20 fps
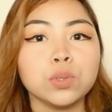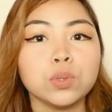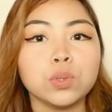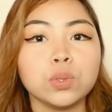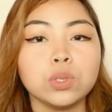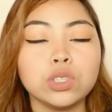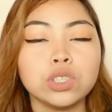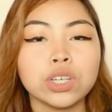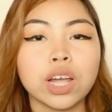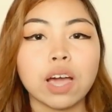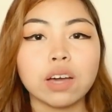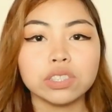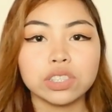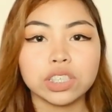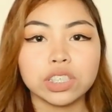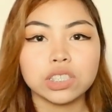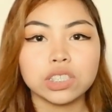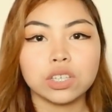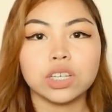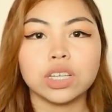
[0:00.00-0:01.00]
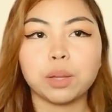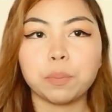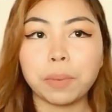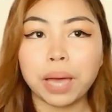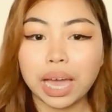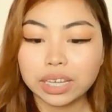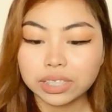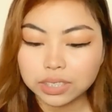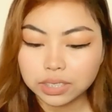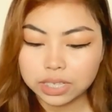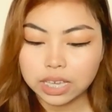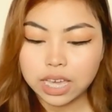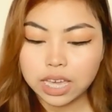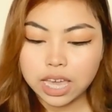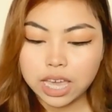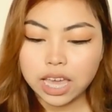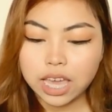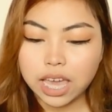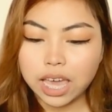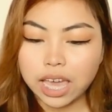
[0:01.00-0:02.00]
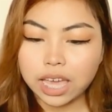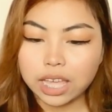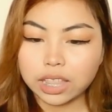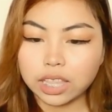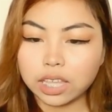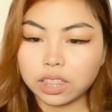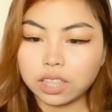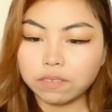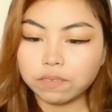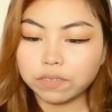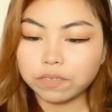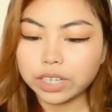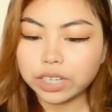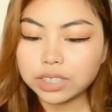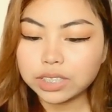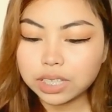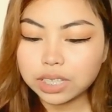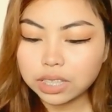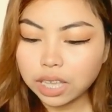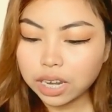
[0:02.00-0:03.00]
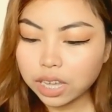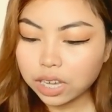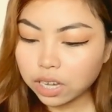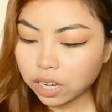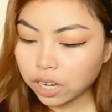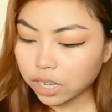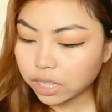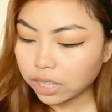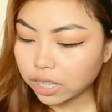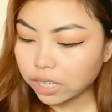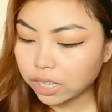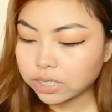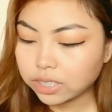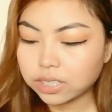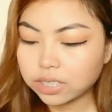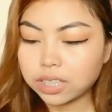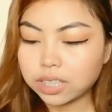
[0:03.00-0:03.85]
to trousers or the pants. And the first thing that I got is